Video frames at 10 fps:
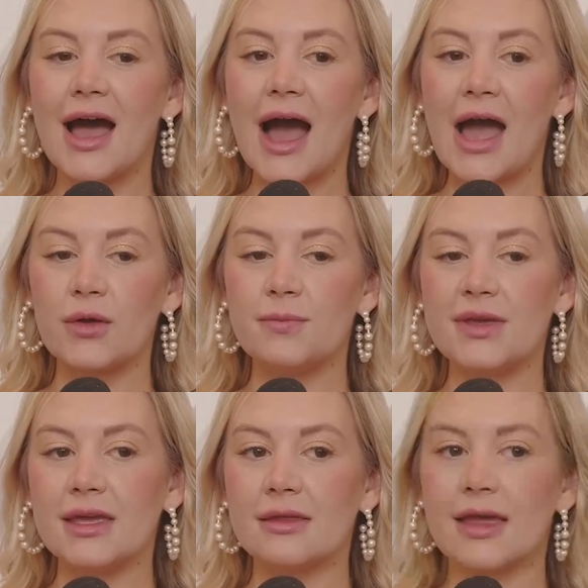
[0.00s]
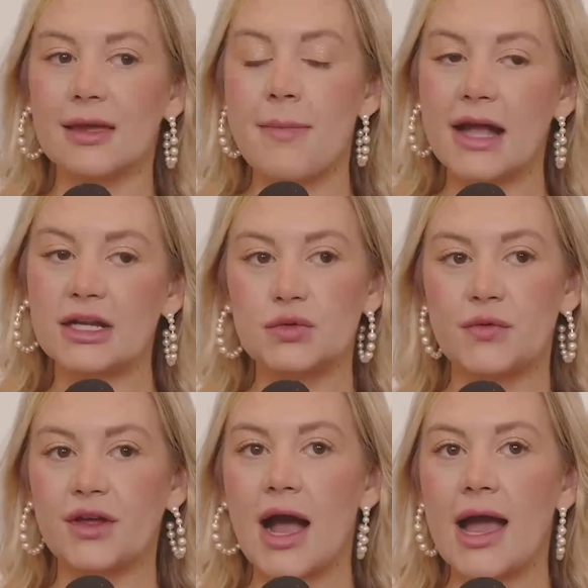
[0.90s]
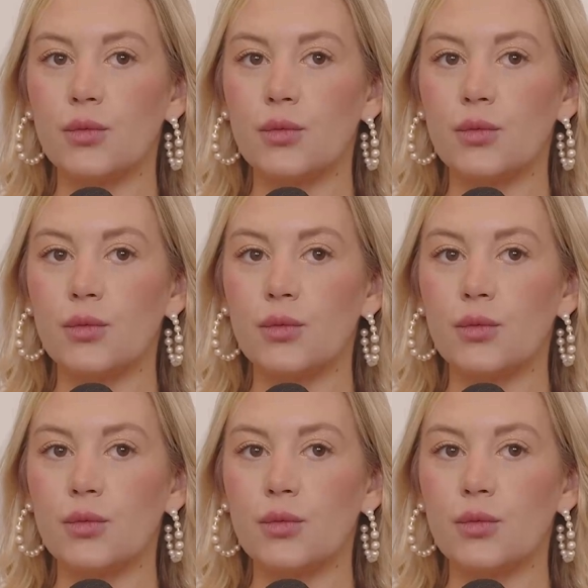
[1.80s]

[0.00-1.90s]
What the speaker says: I would be like matched with a guy.